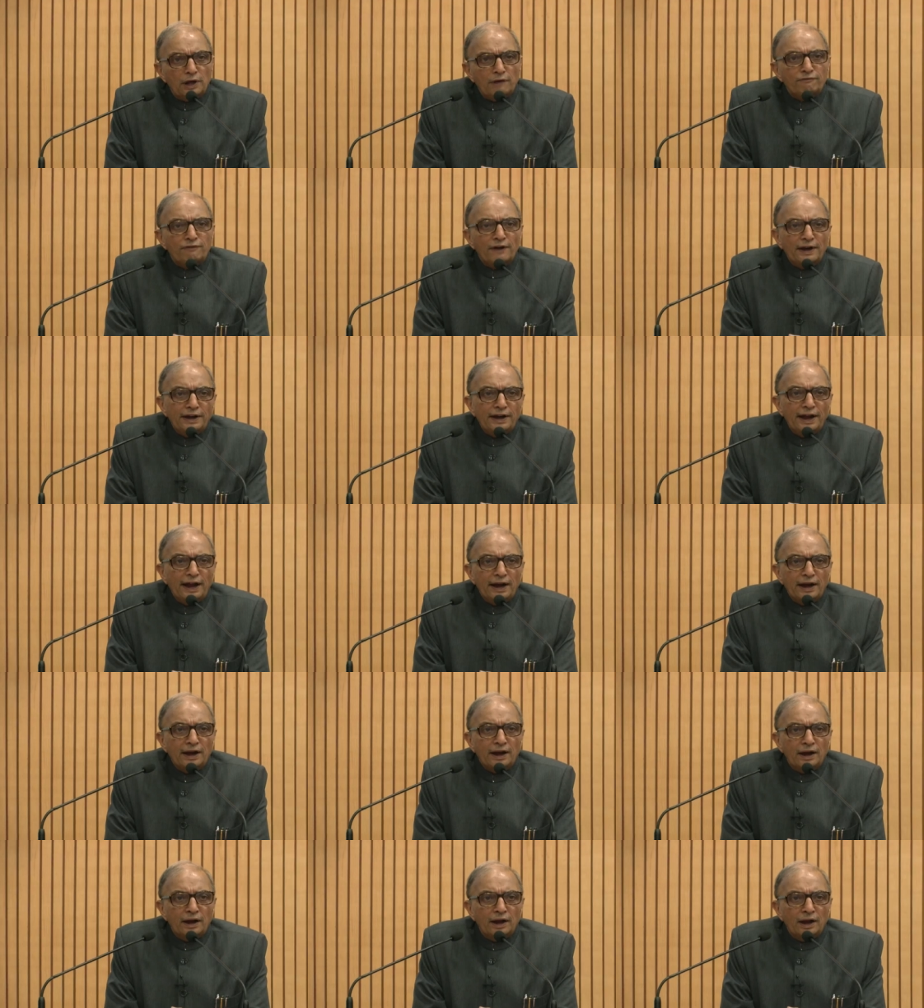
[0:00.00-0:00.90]
a
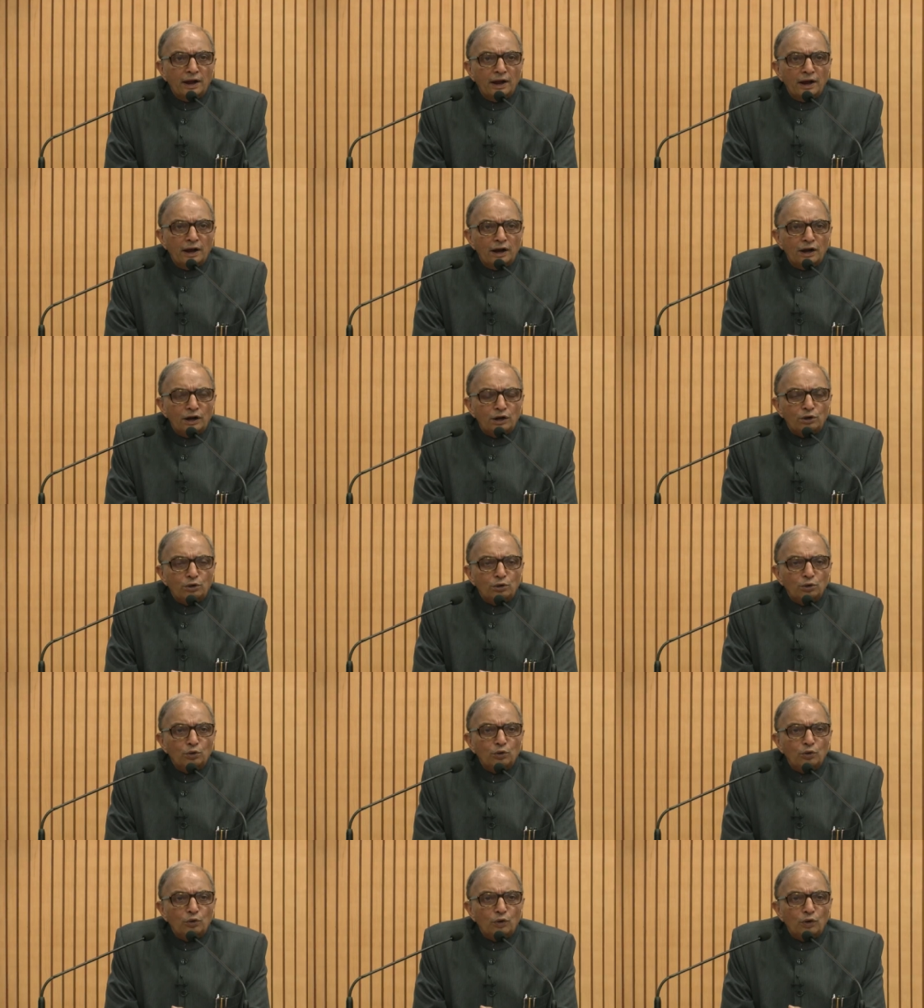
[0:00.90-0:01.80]
funding
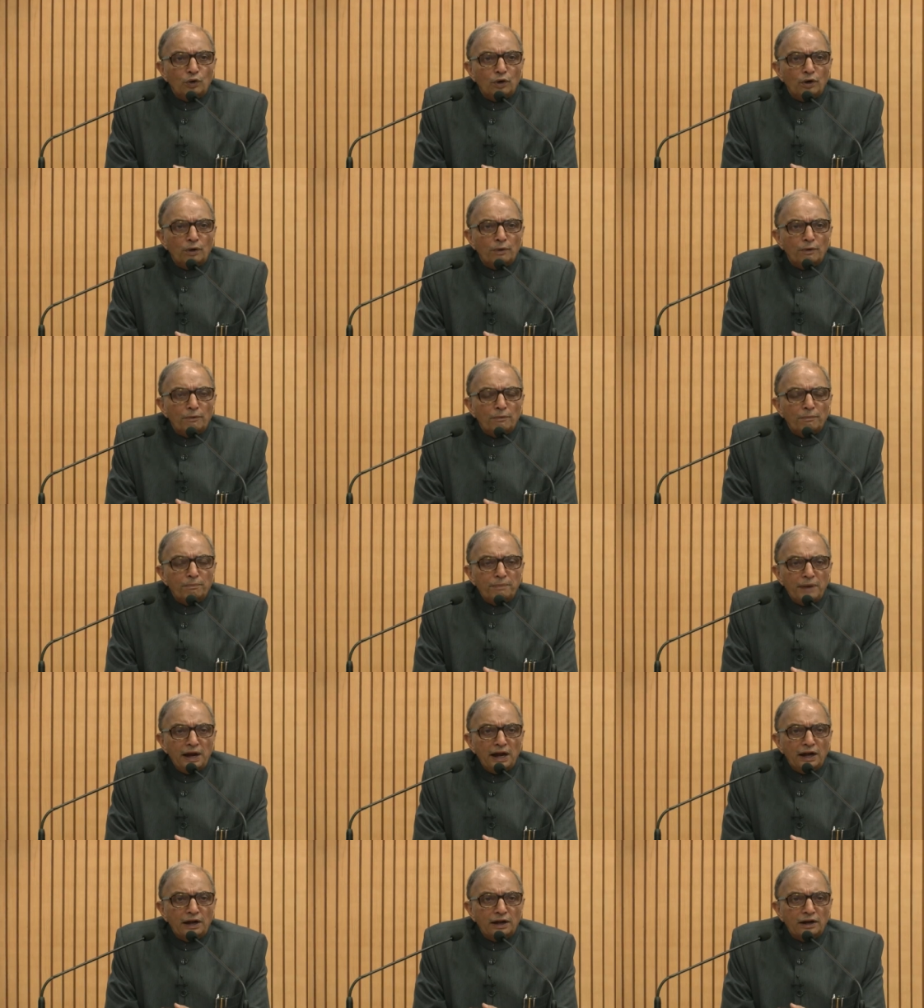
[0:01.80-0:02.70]
to
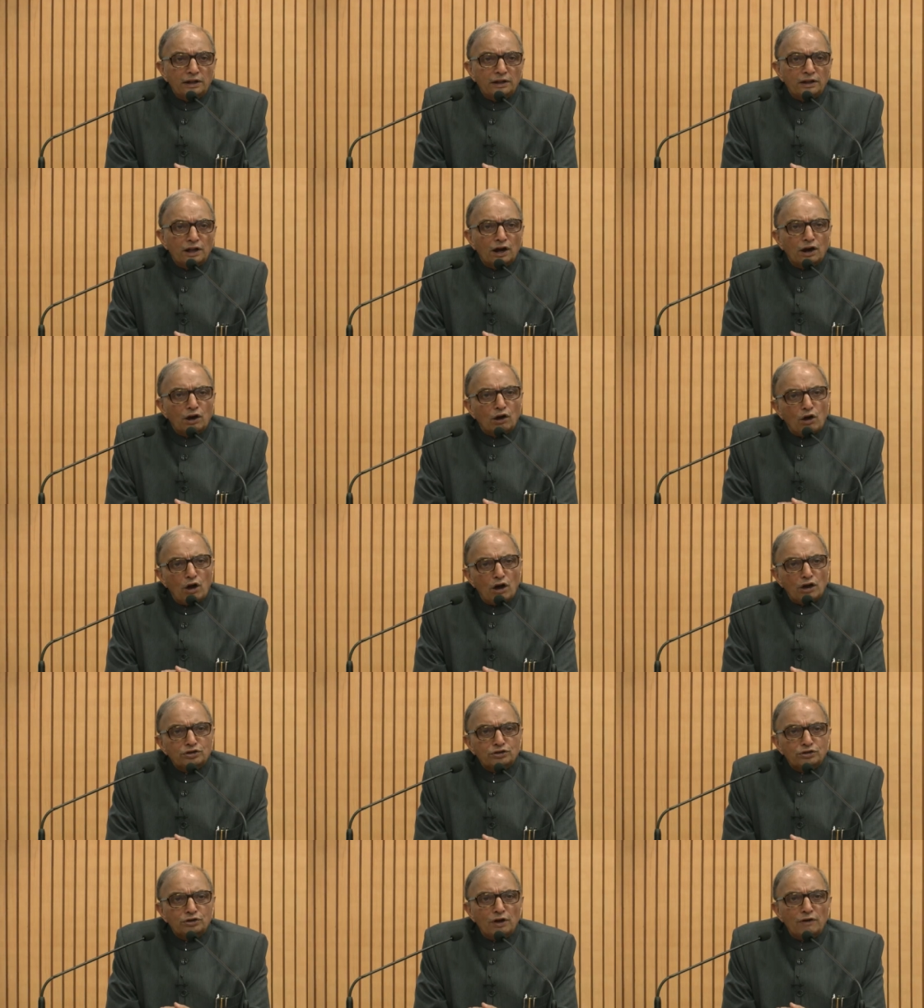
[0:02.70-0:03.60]
meet the
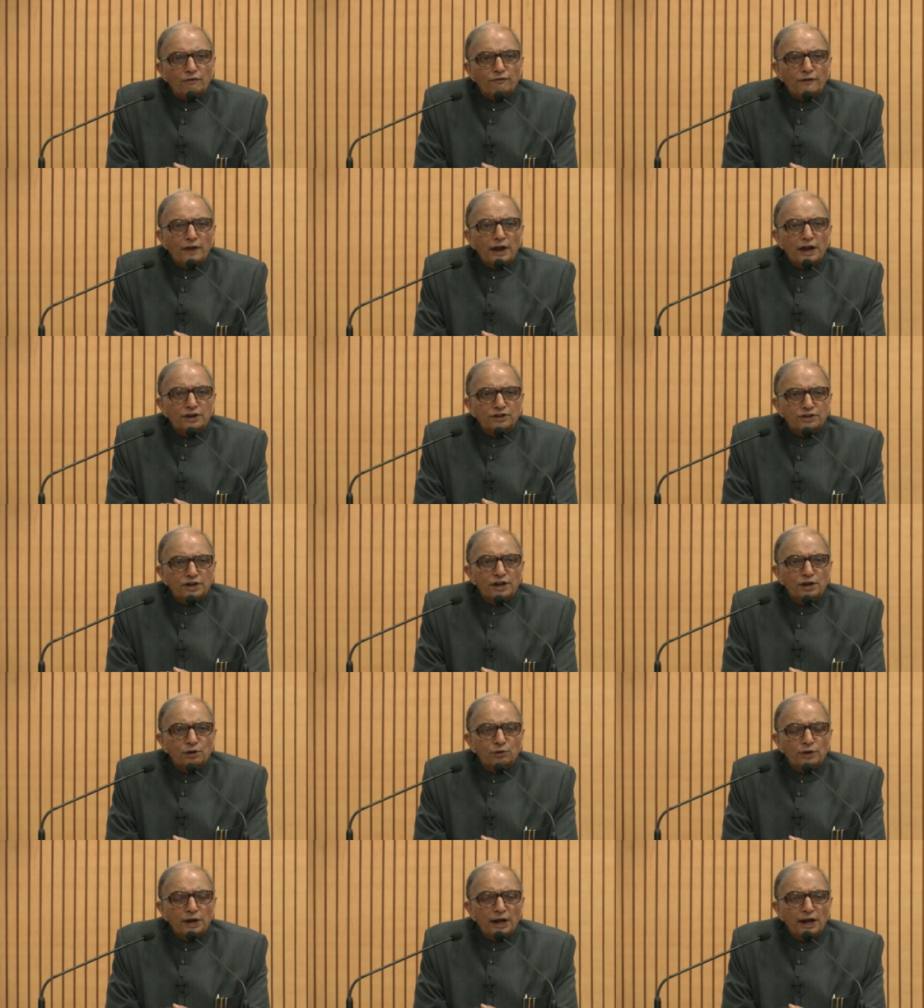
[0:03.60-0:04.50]
cost of
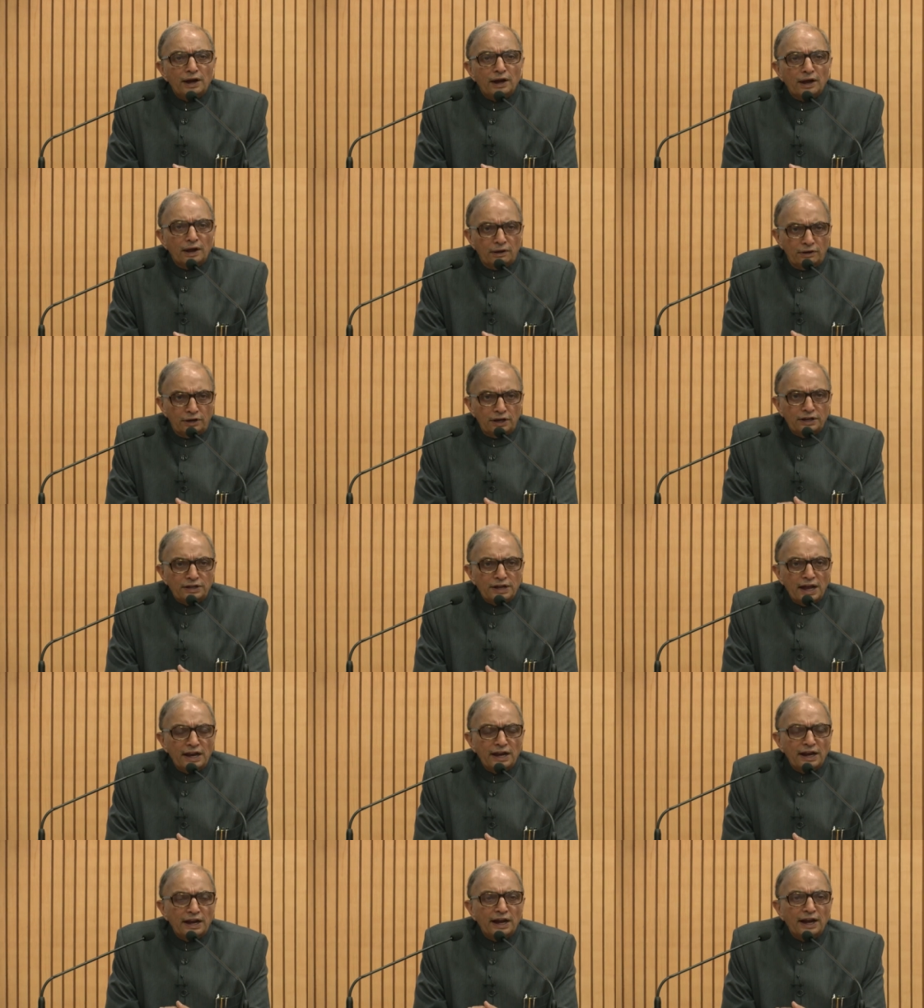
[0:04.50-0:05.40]
executing,
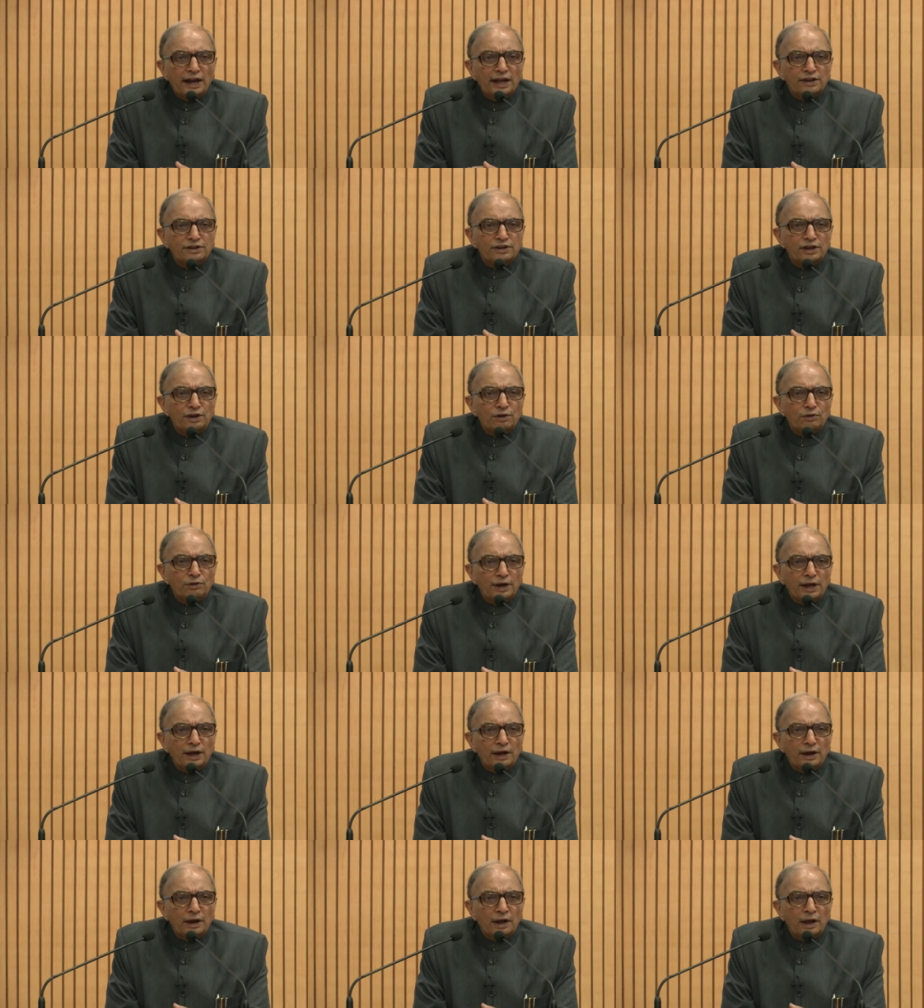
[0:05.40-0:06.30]
designing and
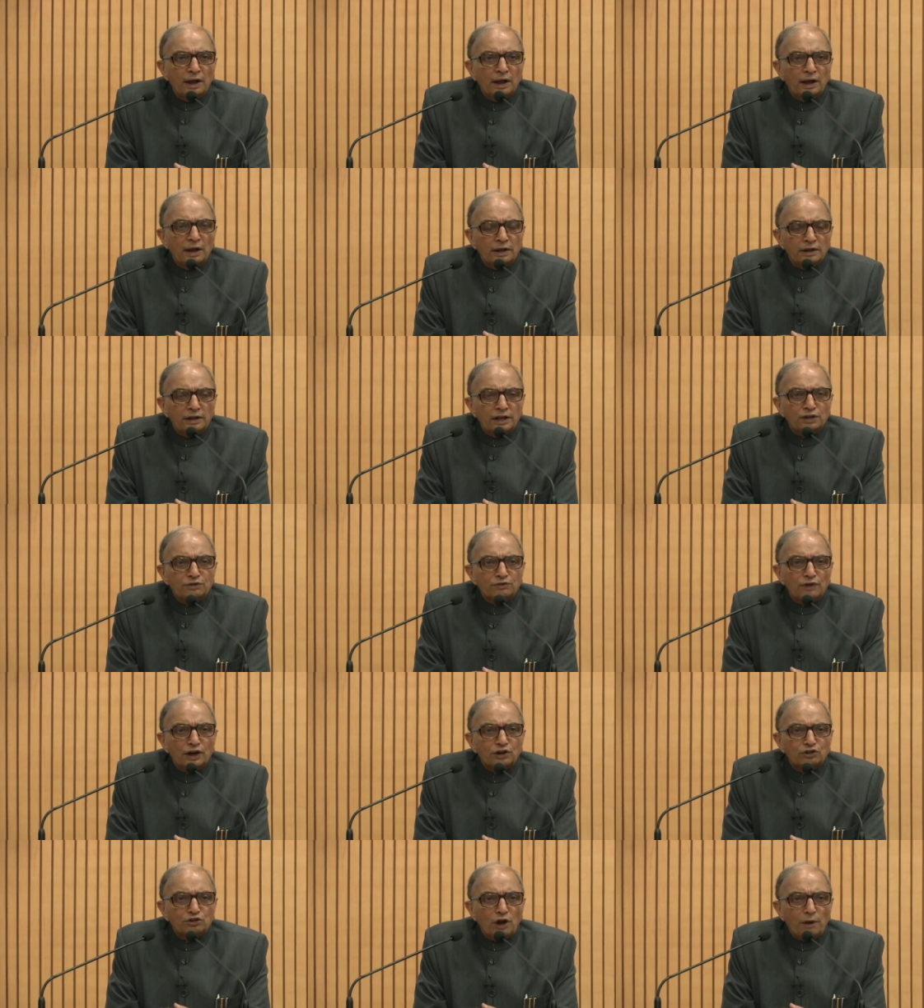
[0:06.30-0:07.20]
executing this
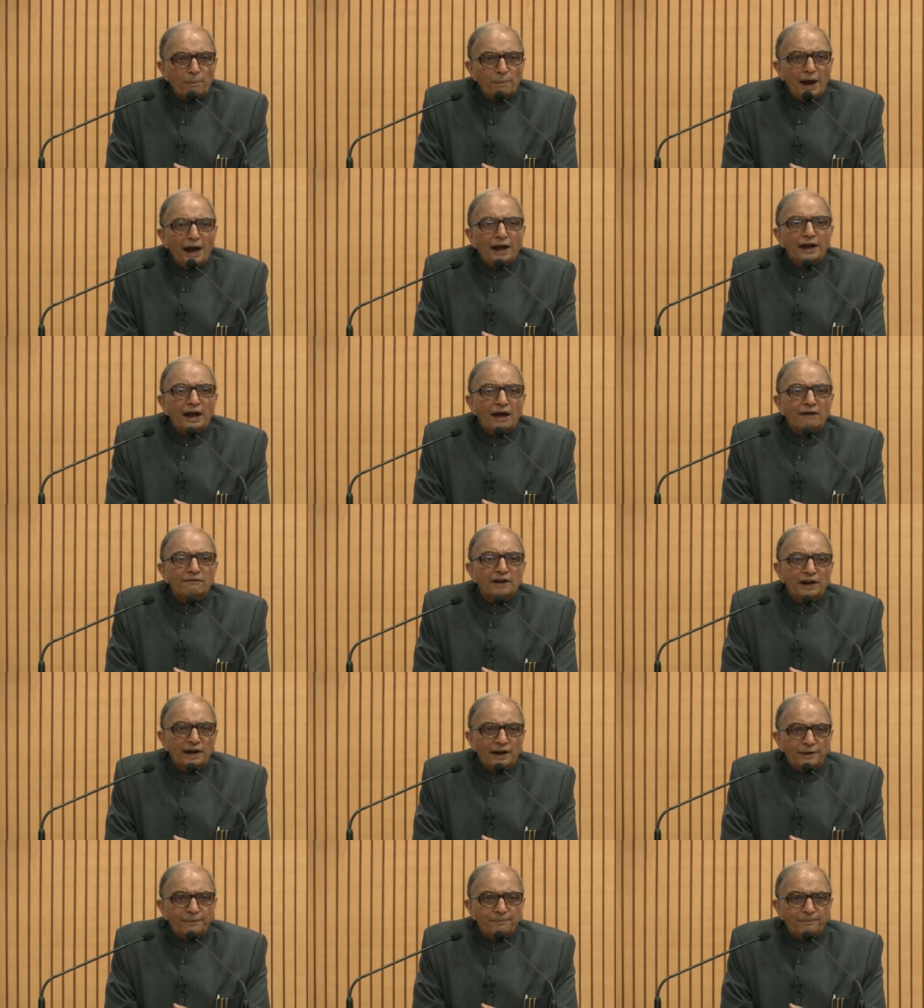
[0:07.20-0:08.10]
workshop at
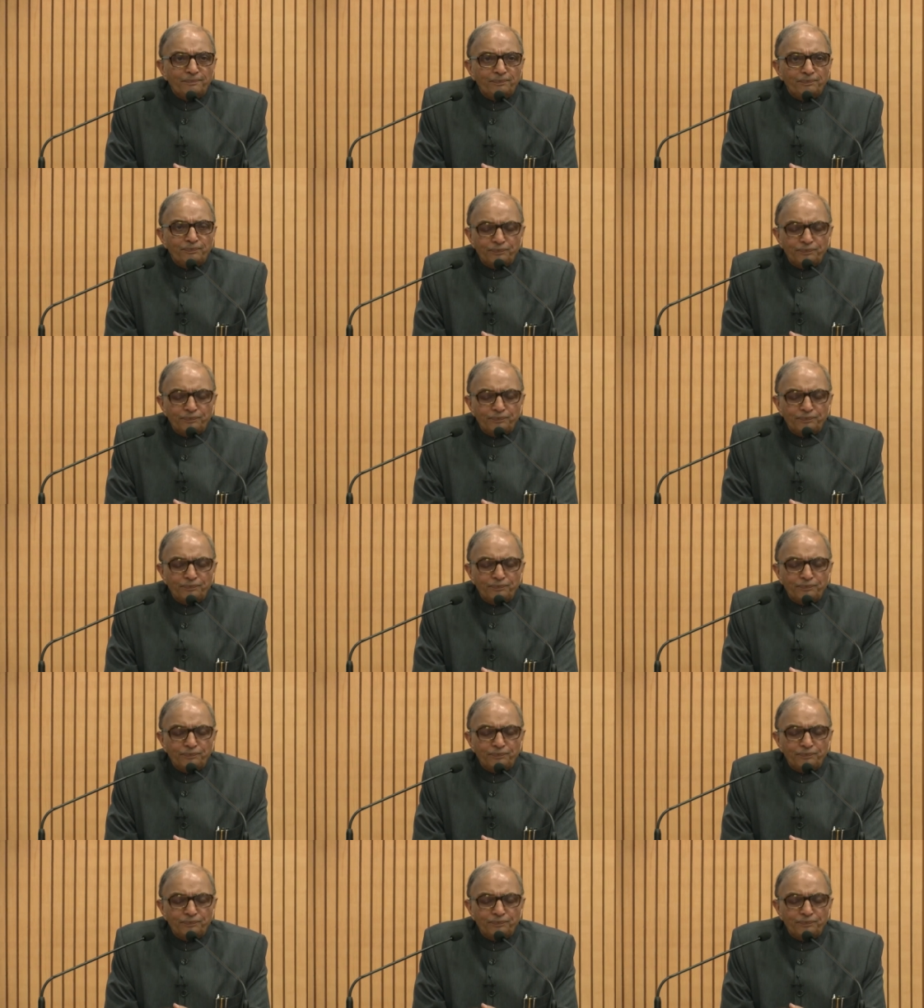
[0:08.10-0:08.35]
our end.